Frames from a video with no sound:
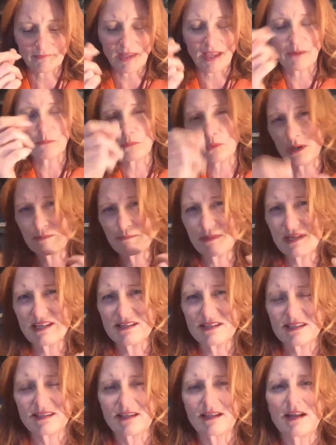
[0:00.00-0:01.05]
And one
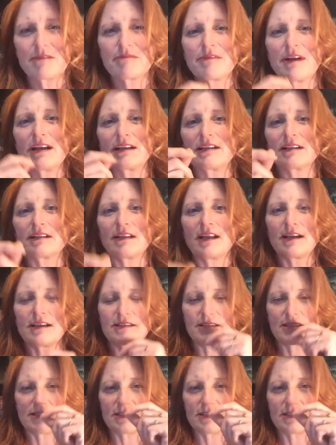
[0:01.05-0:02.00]
piece that I recognize